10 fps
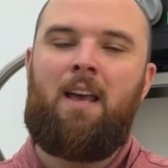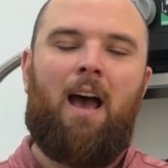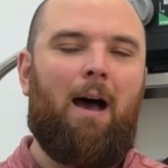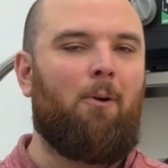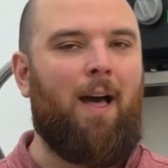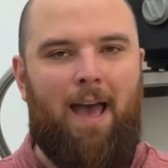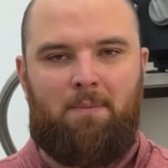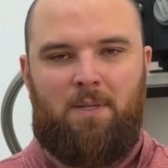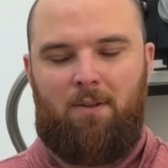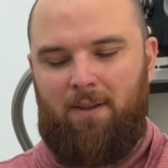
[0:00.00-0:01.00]
I will
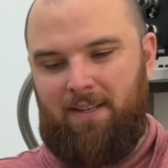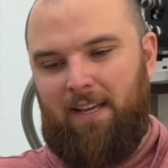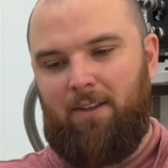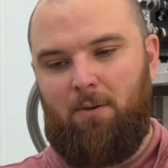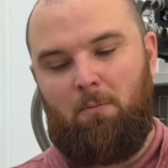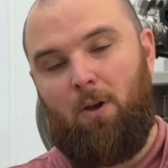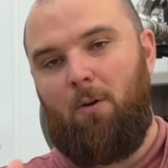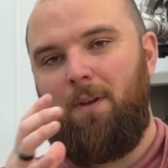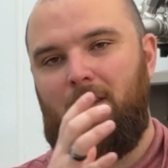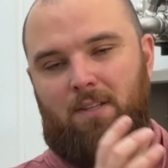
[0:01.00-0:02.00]
absolutely tell you,
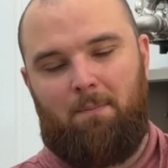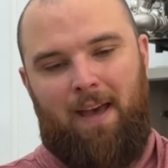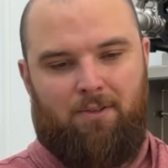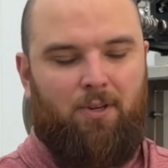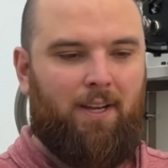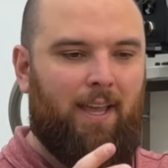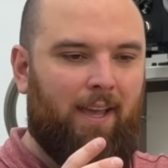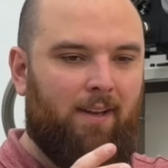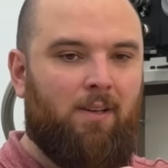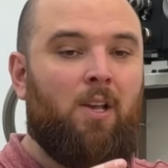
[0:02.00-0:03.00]
going to metric
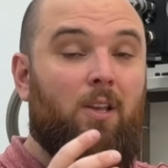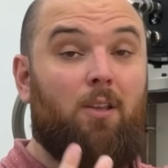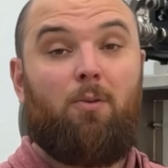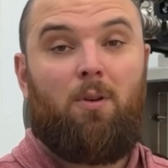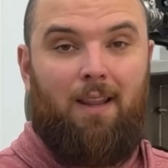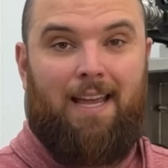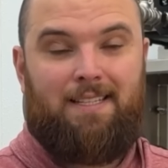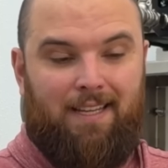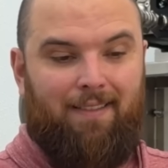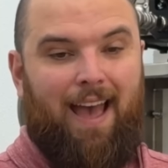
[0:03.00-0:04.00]
and
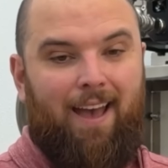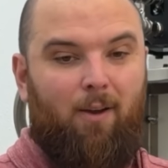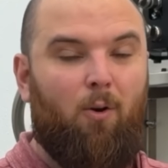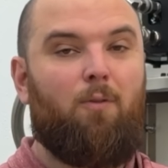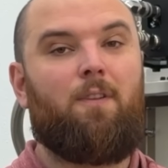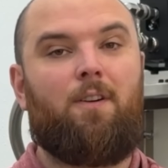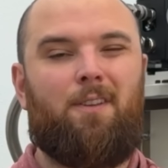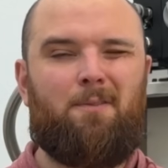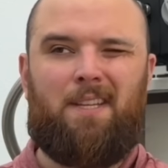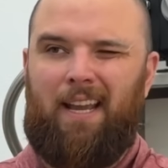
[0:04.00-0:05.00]
utilizing that over
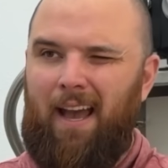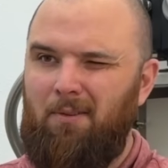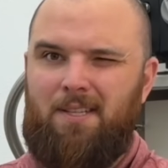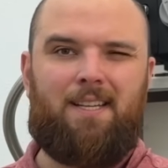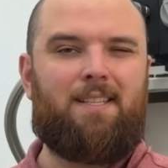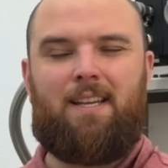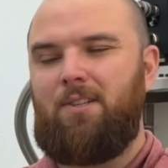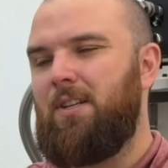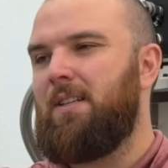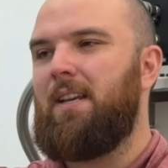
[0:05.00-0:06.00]
using ounces, it
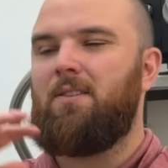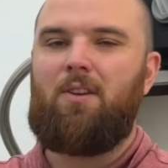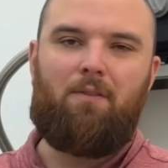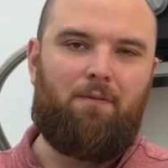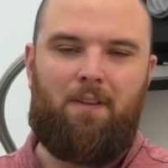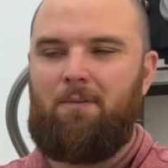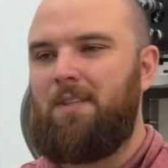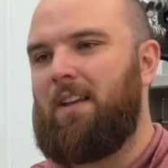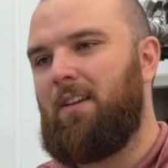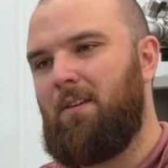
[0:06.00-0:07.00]
just gets
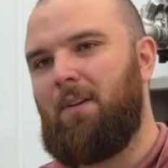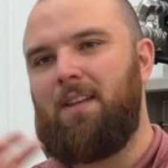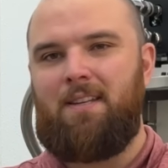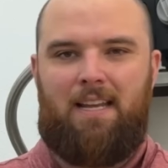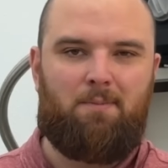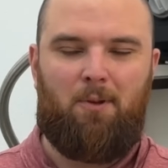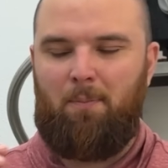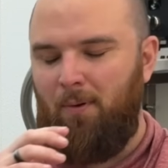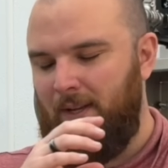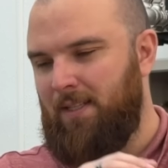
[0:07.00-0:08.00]
confusing. You get decimal
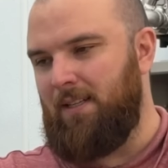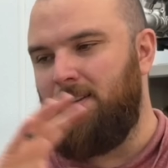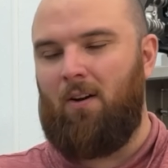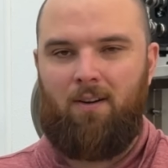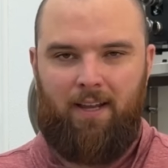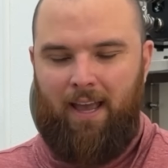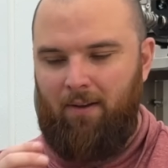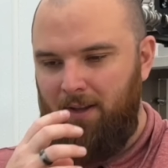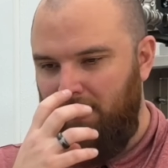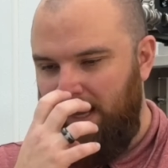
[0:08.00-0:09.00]
points, it's hard to
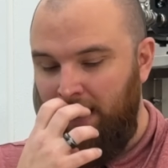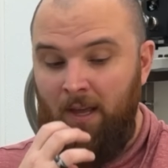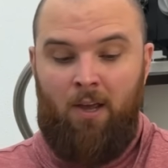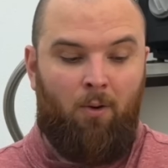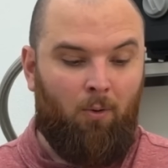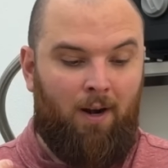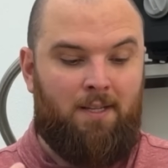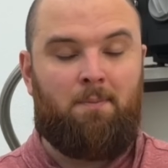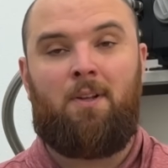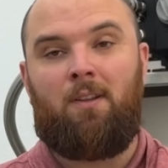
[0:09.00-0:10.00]
calculate,
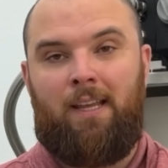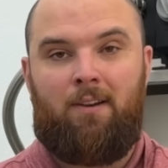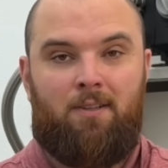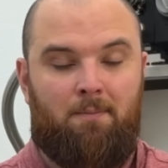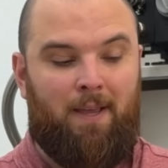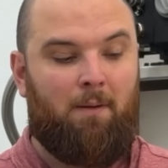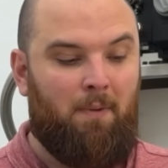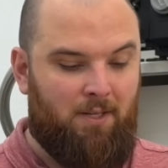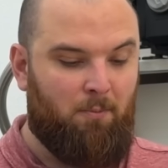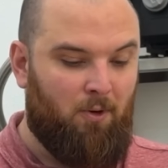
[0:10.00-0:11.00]
whereas milliliters make
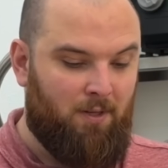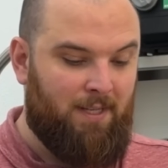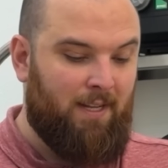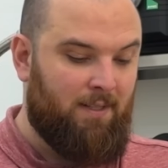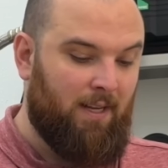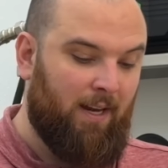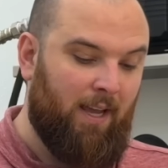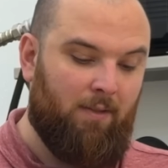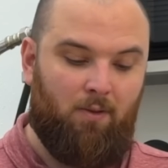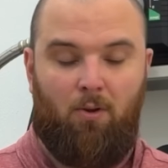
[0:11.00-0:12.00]
much more sense. And
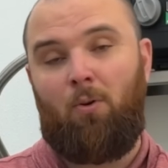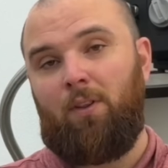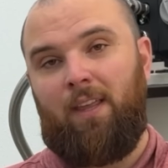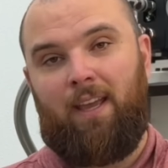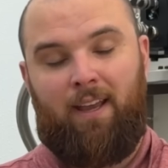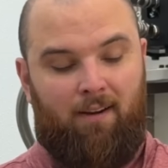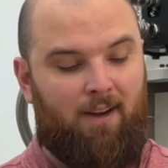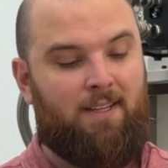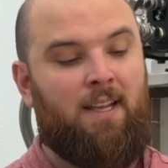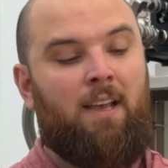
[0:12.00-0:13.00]
again, the cool thing here
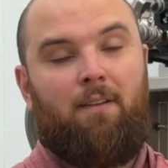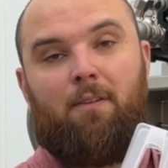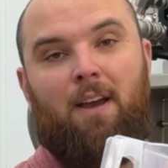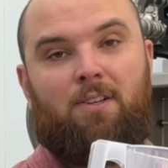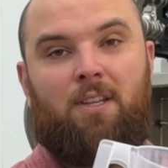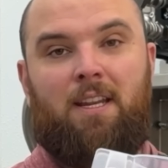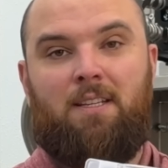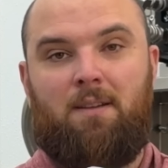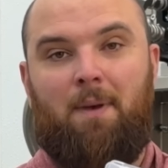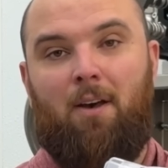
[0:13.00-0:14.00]
is if you actually need
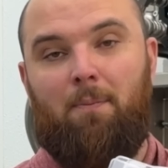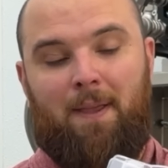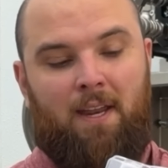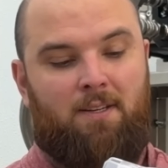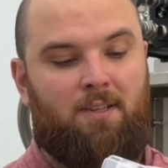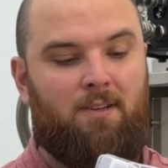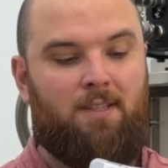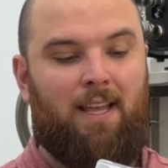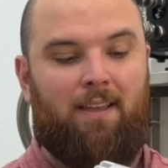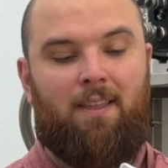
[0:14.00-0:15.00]
some help, canisters
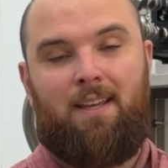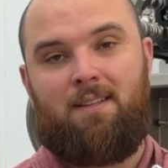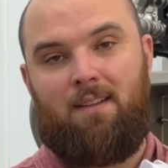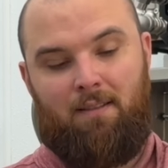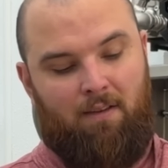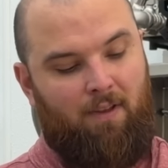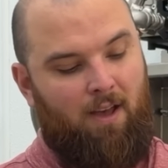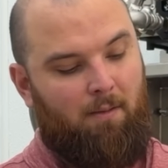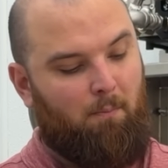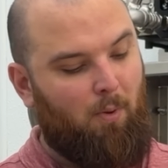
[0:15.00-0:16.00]
like this, they've
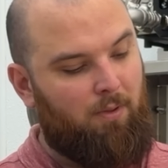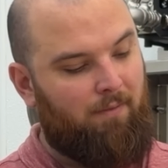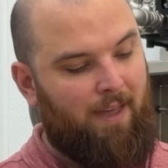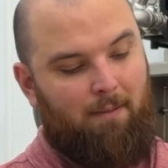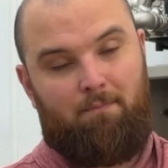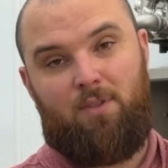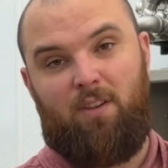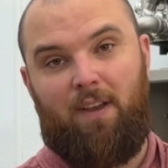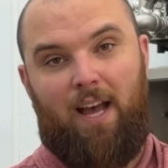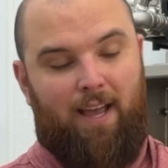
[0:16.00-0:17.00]
got both of them. So
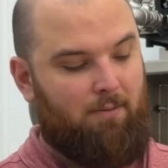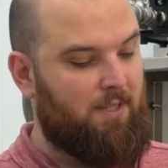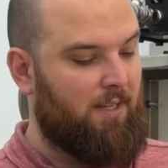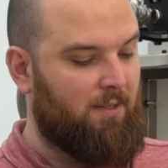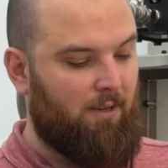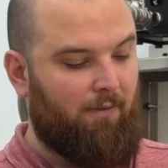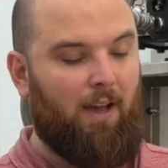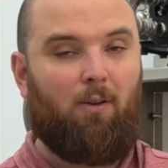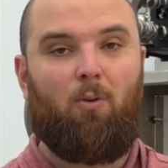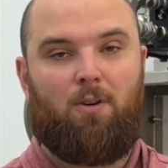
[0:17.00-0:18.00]
you've got ounces, you've
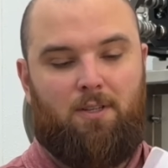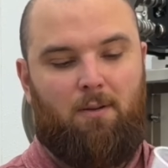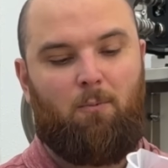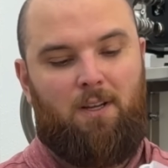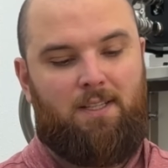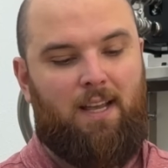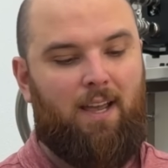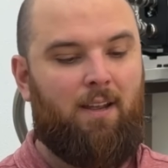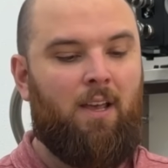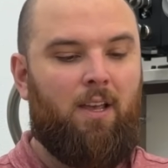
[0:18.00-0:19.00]
got quarts on one
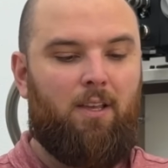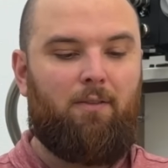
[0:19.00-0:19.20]
side, you've